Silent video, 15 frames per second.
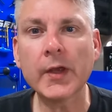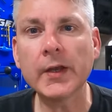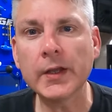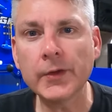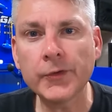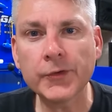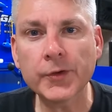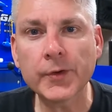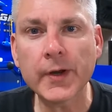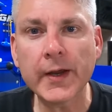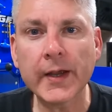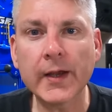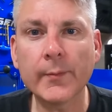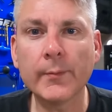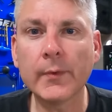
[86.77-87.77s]
on
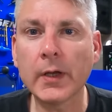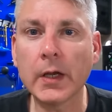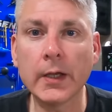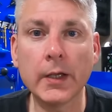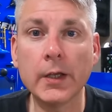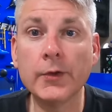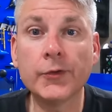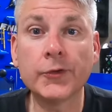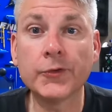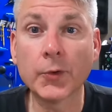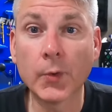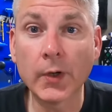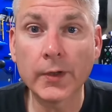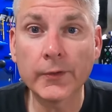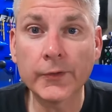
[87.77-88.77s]
Instagram, in
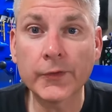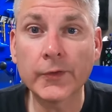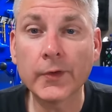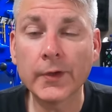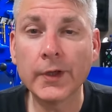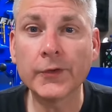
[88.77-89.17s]
stores.